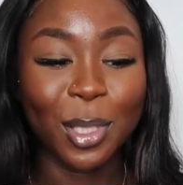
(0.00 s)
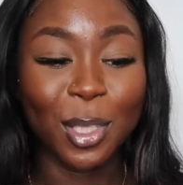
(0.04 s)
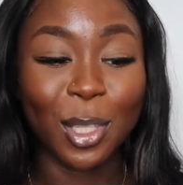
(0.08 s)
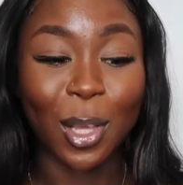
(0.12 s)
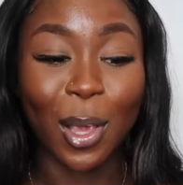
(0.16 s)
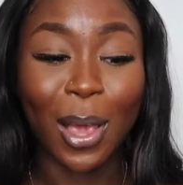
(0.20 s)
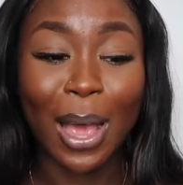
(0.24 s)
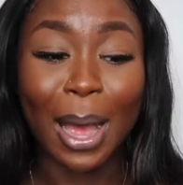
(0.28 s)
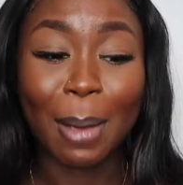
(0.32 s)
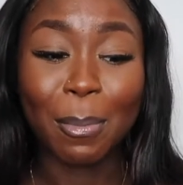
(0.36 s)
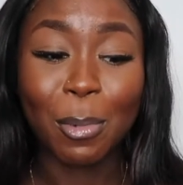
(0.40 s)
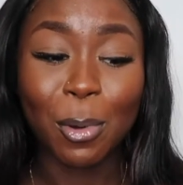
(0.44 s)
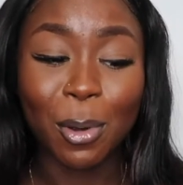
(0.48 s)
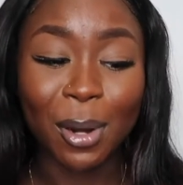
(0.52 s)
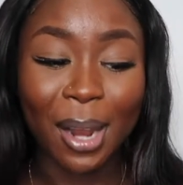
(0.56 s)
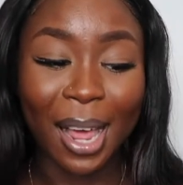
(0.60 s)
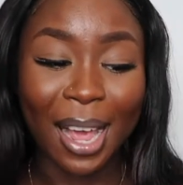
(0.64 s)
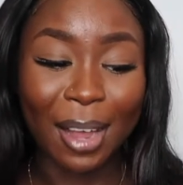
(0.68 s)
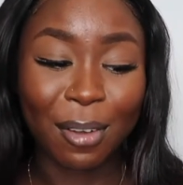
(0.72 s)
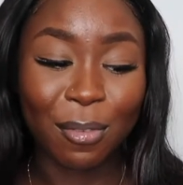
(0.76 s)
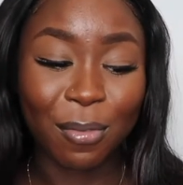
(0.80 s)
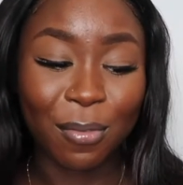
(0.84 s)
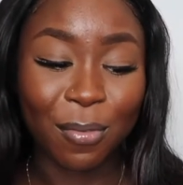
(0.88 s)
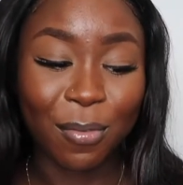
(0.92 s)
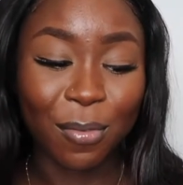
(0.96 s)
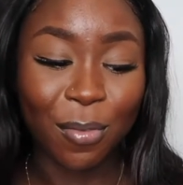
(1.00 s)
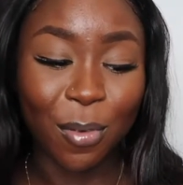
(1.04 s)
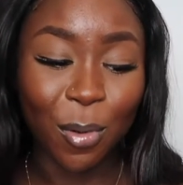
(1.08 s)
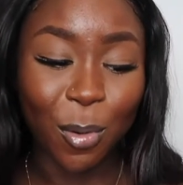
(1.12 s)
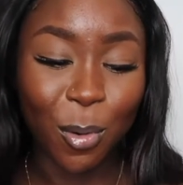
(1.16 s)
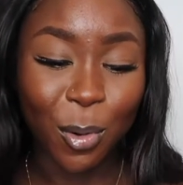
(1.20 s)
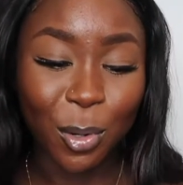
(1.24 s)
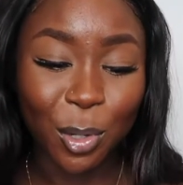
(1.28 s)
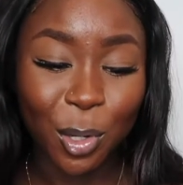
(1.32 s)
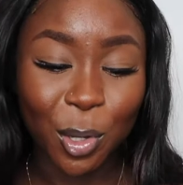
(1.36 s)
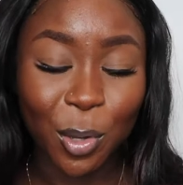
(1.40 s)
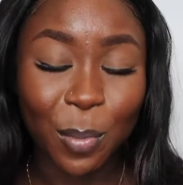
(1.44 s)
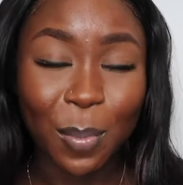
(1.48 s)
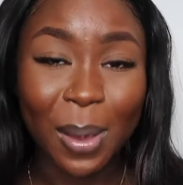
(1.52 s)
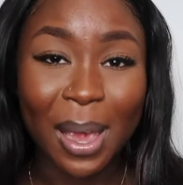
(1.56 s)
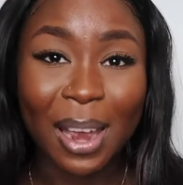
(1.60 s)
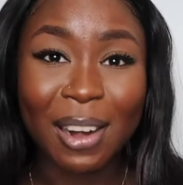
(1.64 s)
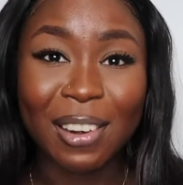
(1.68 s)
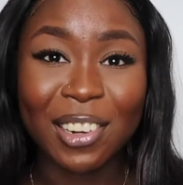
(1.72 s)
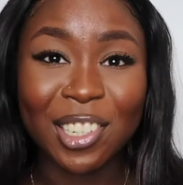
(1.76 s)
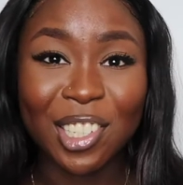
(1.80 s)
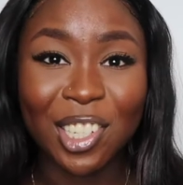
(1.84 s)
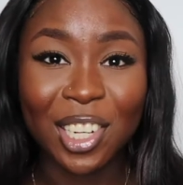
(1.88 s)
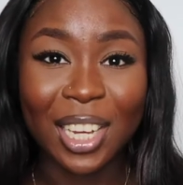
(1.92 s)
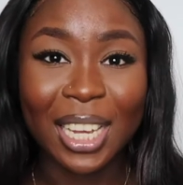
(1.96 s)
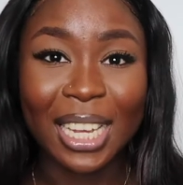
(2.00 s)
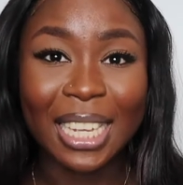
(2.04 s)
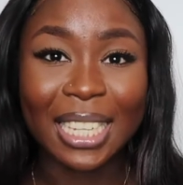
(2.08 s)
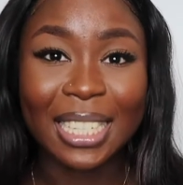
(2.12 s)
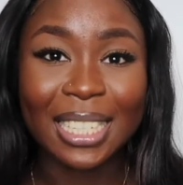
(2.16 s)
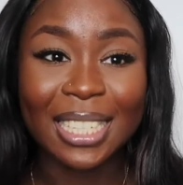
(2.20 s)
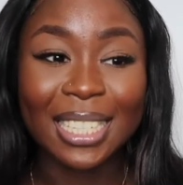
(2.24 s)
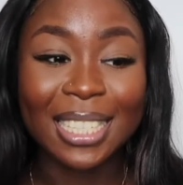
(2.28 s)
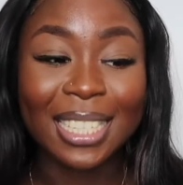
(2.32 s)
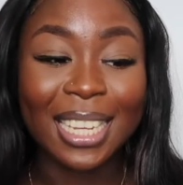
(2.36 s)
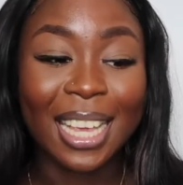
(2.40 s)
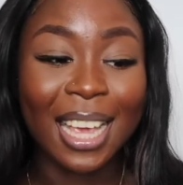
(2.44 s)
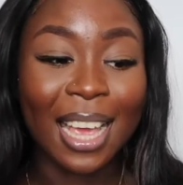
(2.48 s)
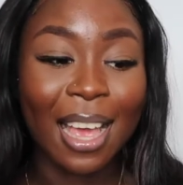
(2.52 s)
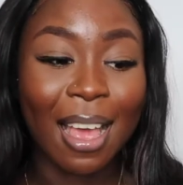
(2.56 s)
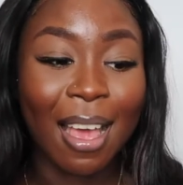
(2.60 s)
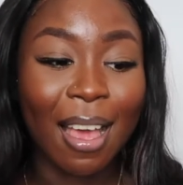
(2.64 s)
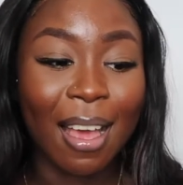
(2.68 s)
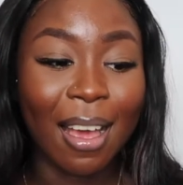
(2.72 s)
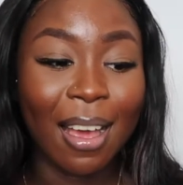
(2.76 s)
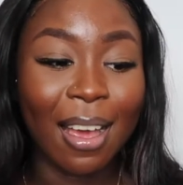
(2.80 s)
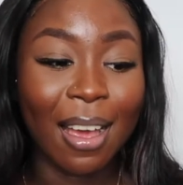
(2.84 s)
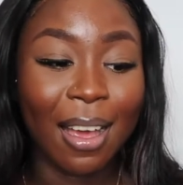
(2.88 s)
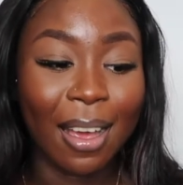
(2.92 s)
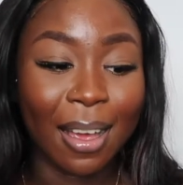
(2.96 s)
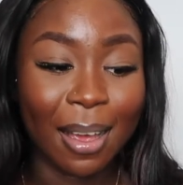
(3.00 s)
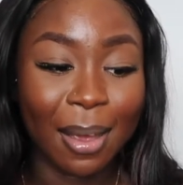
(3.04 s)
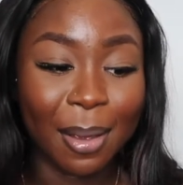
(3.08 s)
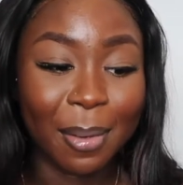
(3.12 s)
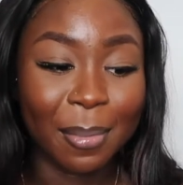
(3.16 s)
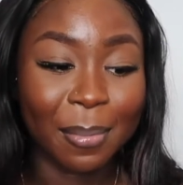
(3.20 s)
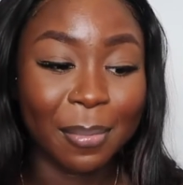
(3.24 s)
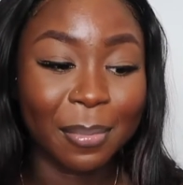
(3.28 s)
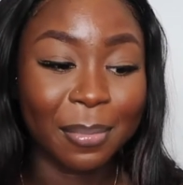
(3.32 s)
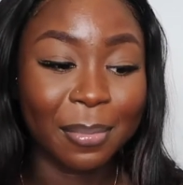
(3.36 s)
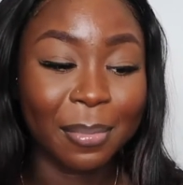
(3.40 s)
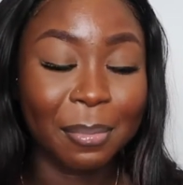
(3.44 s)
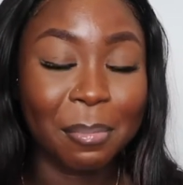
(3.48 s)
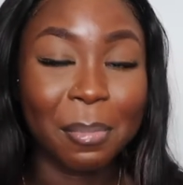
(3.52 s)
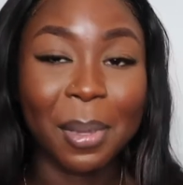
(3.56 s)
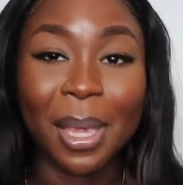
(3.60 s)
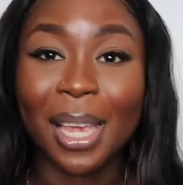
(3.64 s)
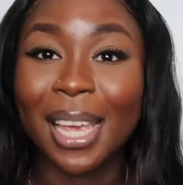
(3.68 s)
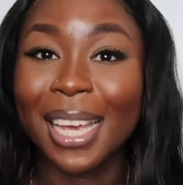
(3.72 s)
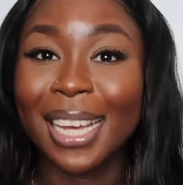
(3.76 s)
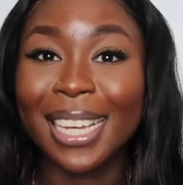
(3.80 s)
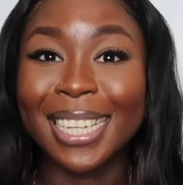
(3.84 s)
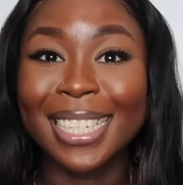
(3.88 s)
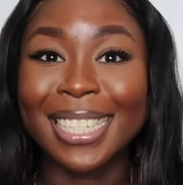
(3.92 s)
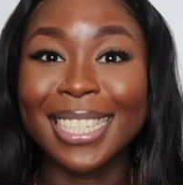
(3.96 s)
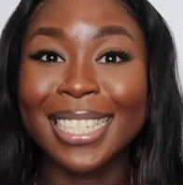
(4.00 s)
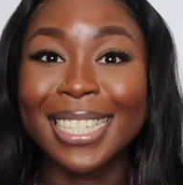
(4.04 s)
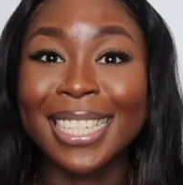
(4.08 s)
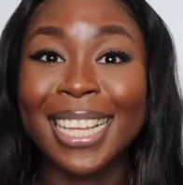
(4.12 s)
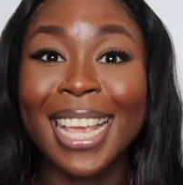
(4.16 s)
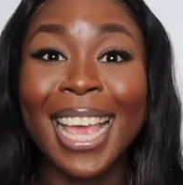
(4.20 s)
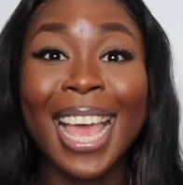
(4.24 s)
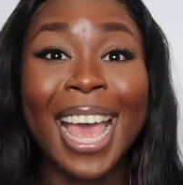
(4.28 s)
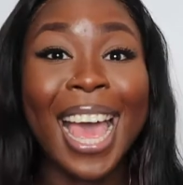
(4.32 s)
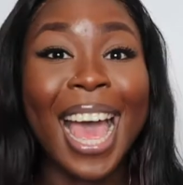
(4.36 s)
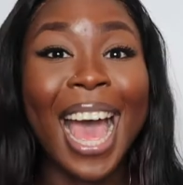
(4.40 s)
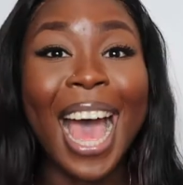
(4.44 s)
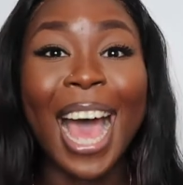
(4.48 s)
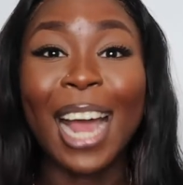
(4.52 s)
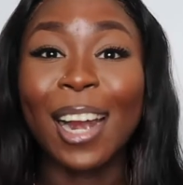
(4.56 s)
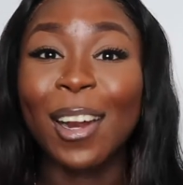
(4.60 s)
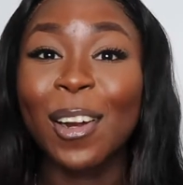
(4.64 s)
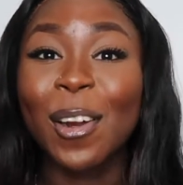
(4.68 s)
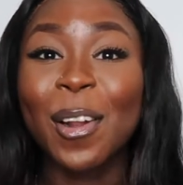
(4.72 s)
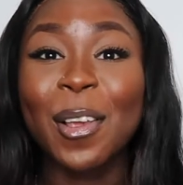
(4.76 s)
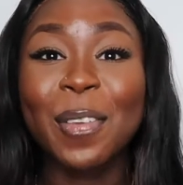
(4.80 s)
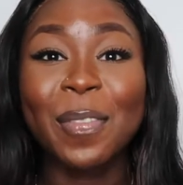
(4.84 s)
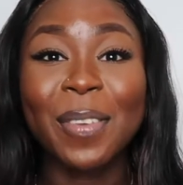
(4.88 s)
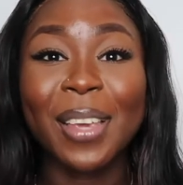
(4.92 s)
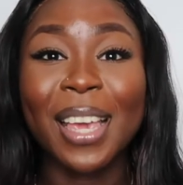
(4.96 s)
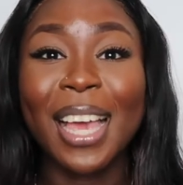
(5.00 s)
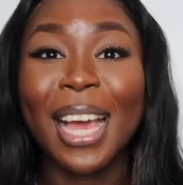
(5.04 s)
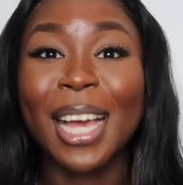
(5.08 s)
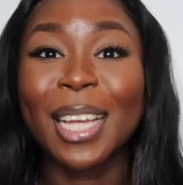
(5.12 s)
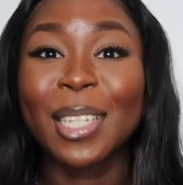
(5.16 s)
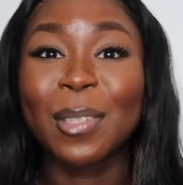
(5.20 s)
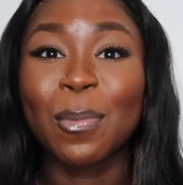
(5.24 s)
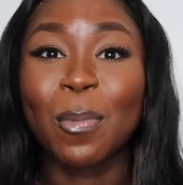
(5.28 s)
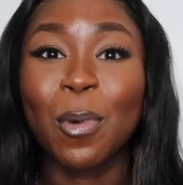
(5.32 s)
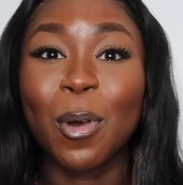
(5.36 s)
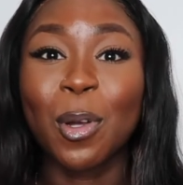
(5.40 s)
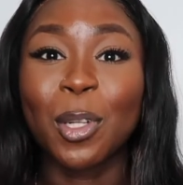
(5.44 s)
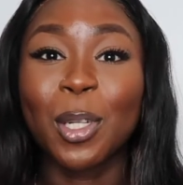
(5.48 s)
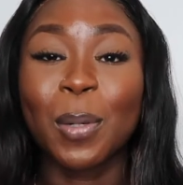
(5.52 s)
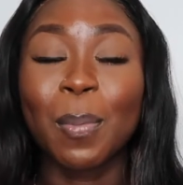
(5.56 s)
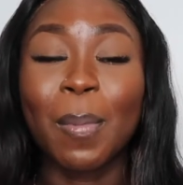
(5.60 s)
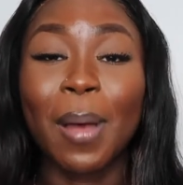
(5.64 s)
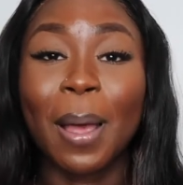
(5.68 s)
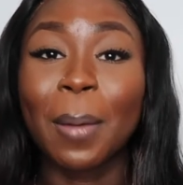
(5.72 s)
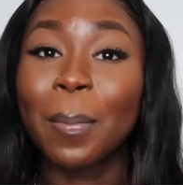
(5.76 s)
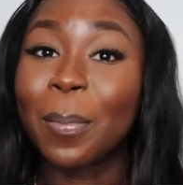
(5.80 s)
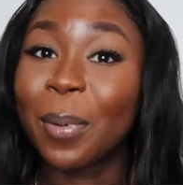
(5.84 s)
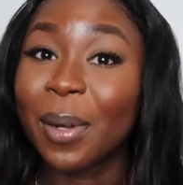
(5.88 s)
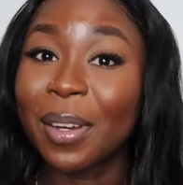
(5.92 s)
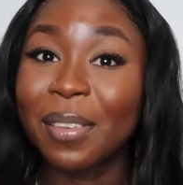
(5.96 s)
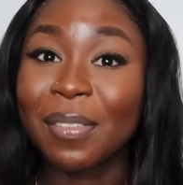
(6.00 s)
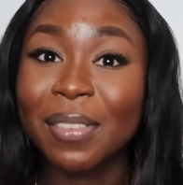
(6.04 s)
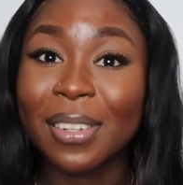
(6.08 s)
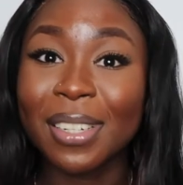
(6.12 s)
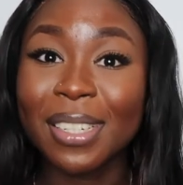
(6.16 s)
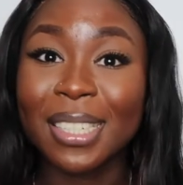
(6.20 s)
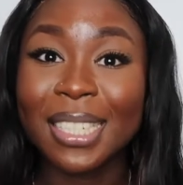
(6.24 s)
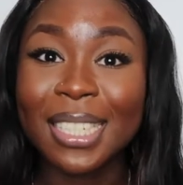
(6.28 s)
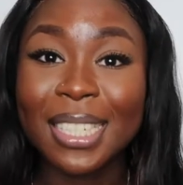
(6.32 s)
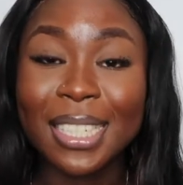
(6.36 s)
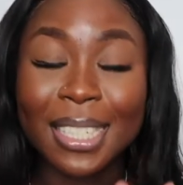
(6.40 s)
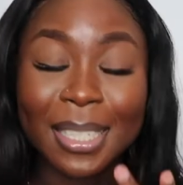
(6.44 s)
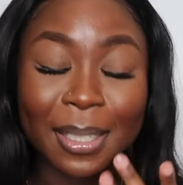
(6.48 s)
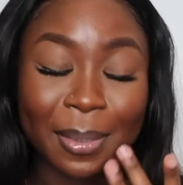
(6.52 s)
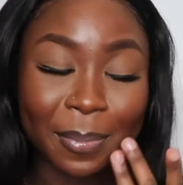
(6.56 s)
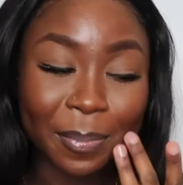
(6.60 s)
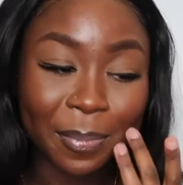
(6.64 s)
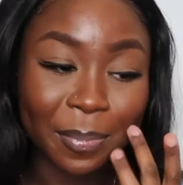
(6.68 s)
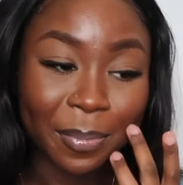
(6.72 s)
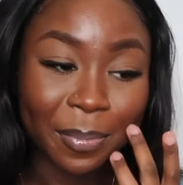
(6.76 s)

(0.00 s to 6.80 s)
So I bought like 4 new pair of jeans because I don't know if you guys watched my previous